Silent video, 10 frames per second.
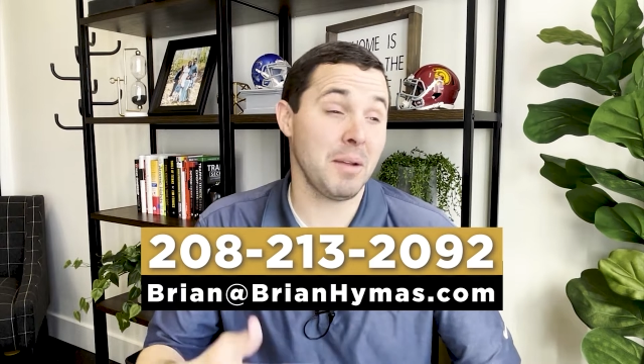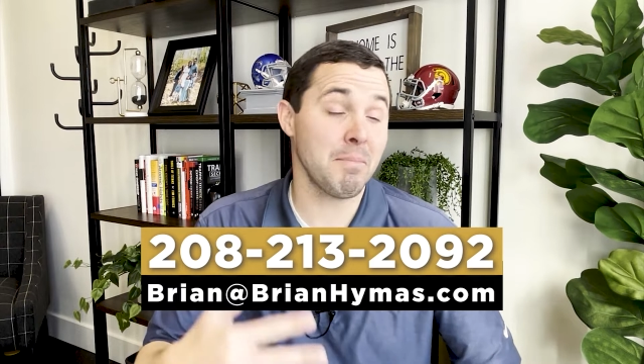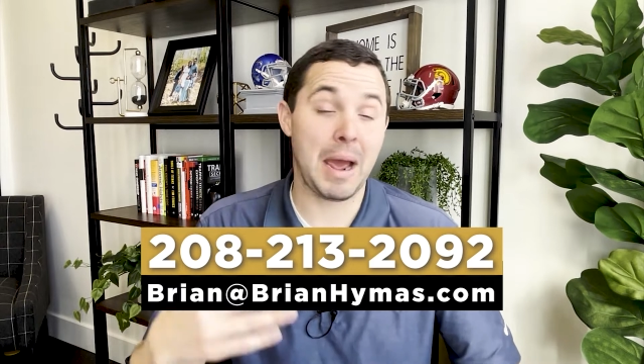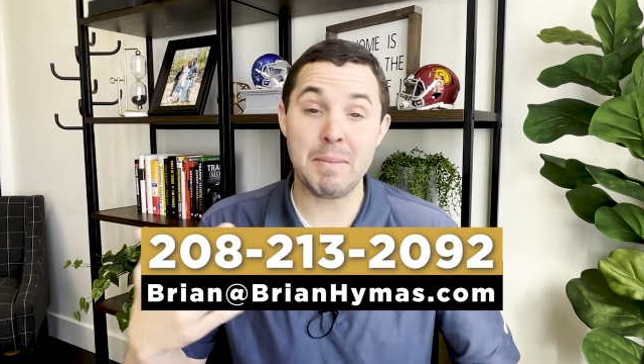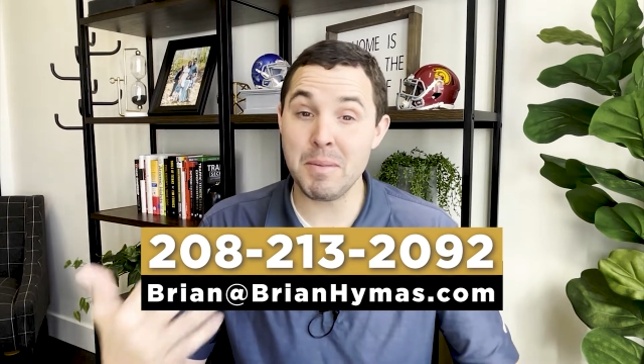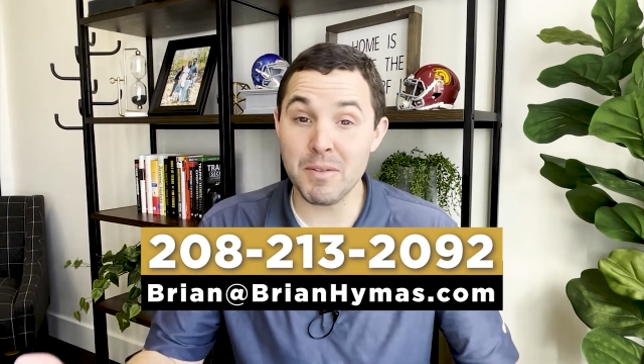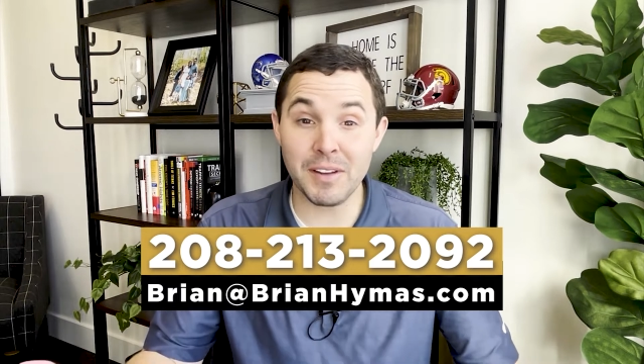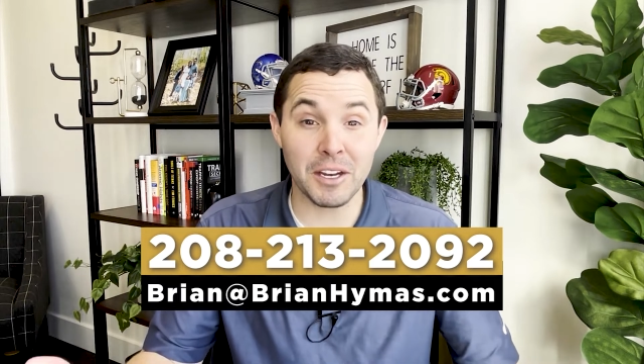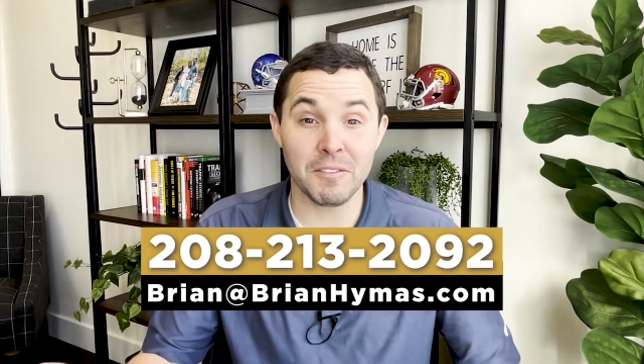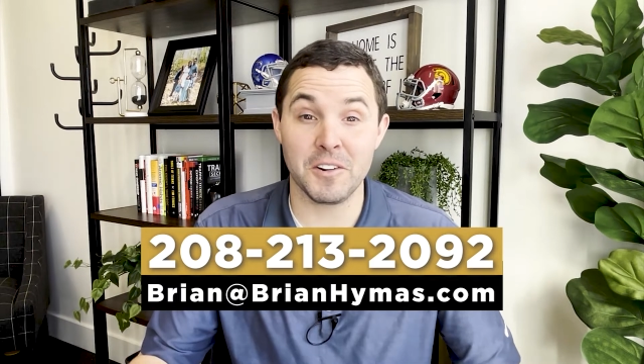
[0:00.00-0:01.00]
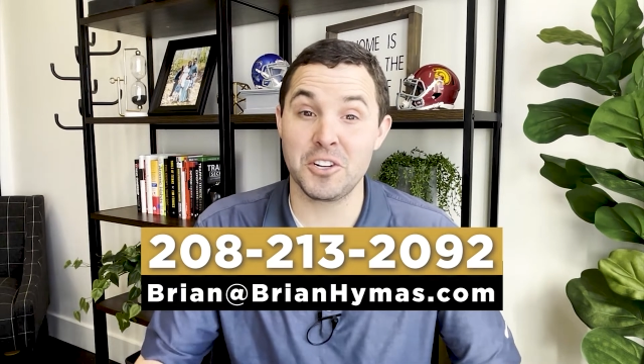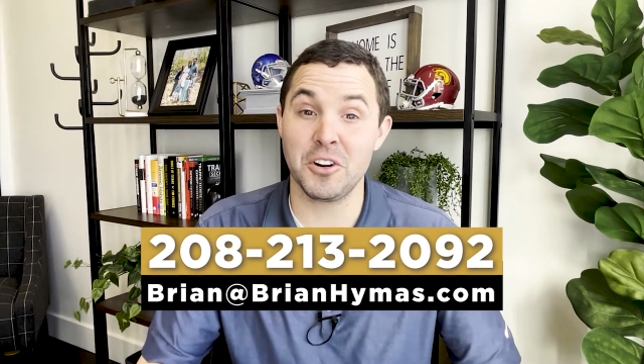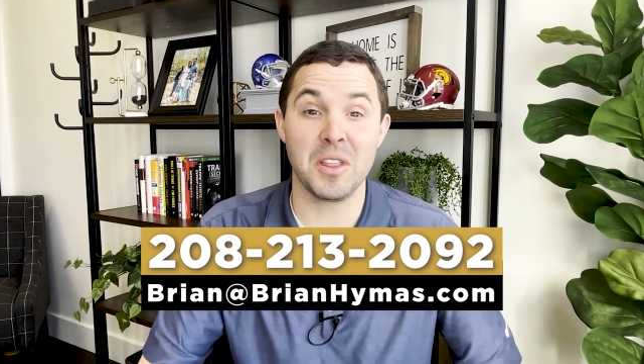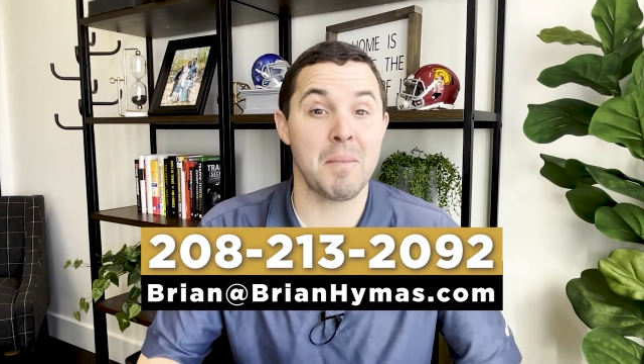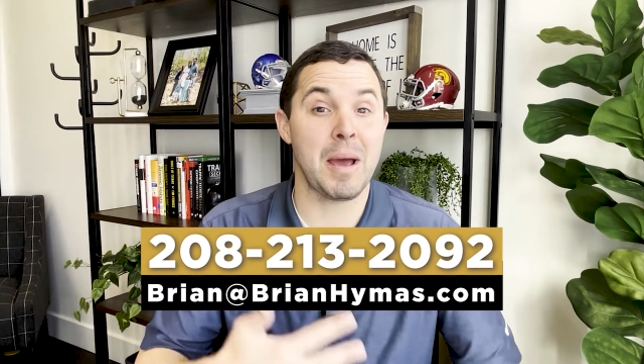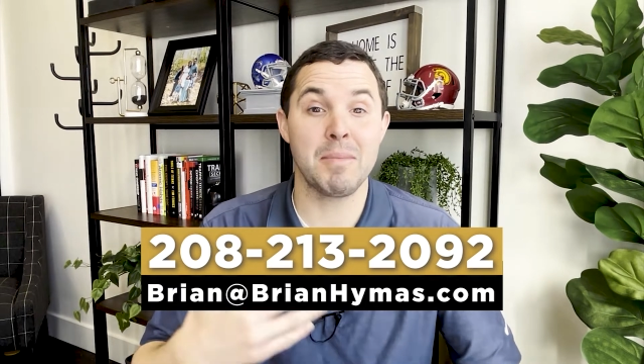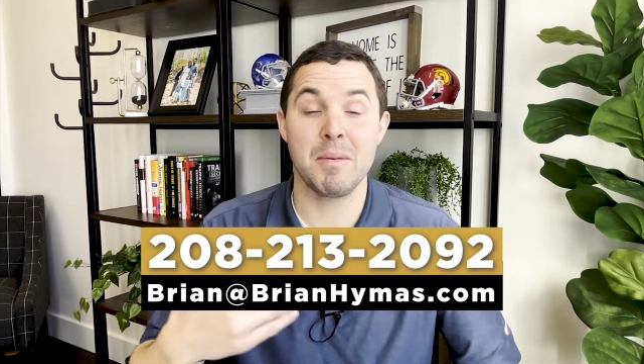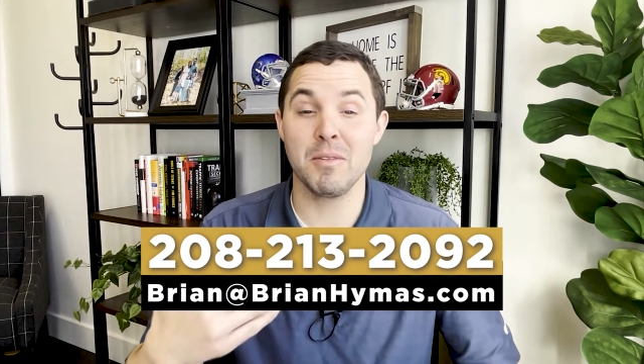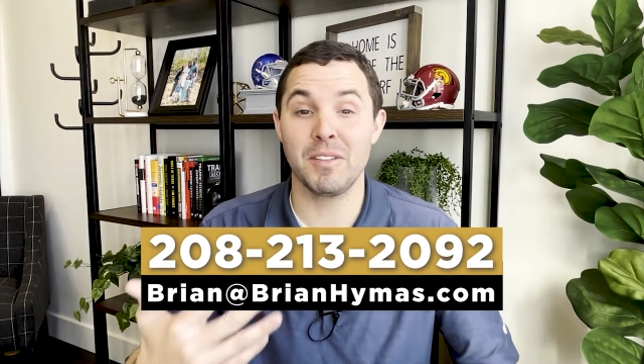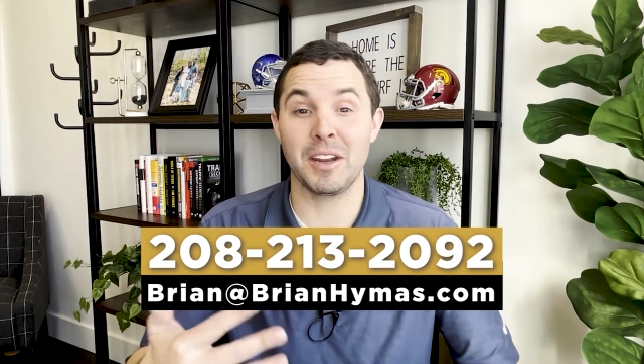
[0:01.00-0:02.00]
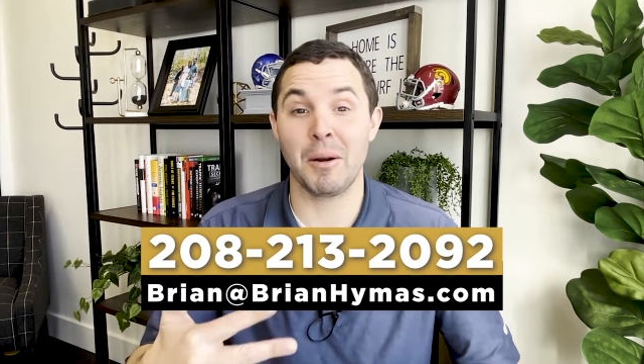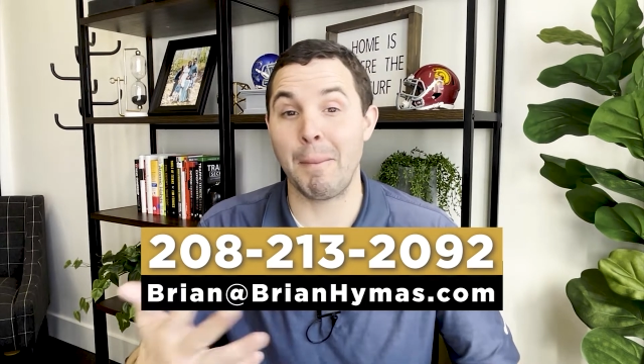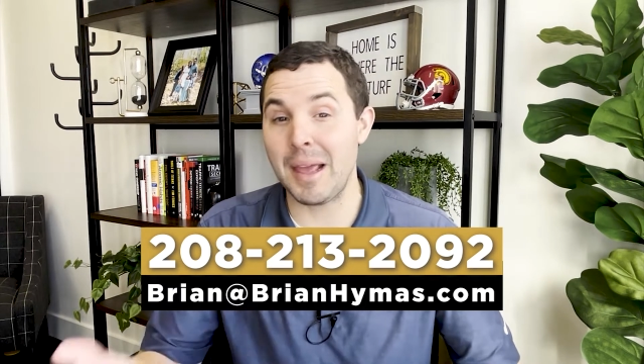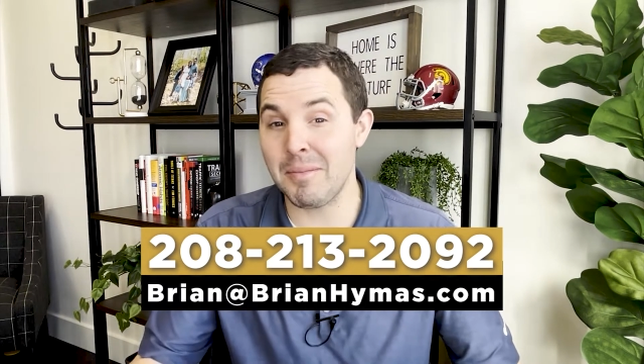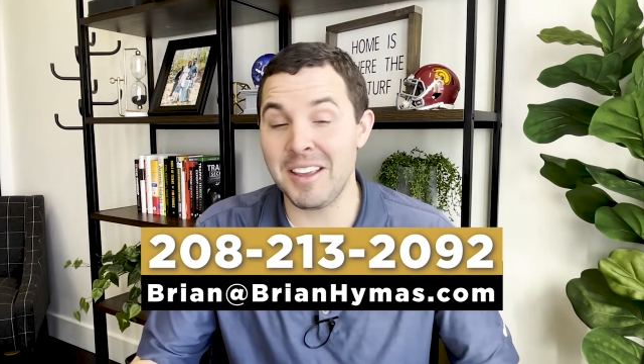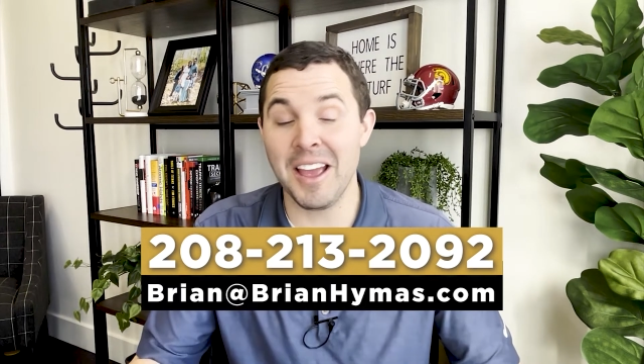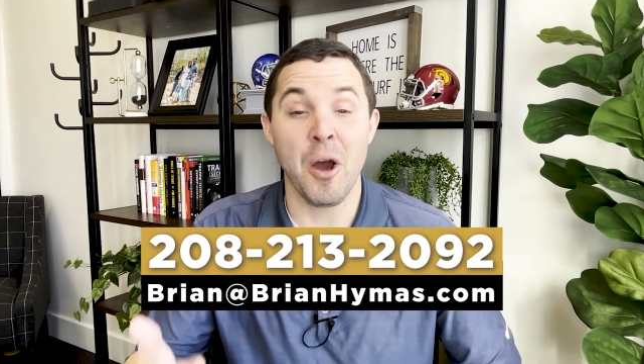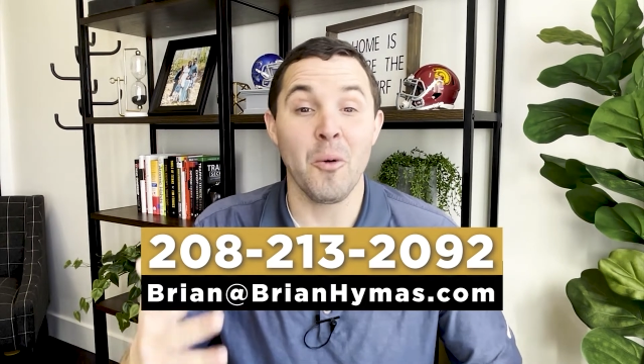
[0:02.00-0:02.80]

They might be moving here for sure. They might be moving here maybe.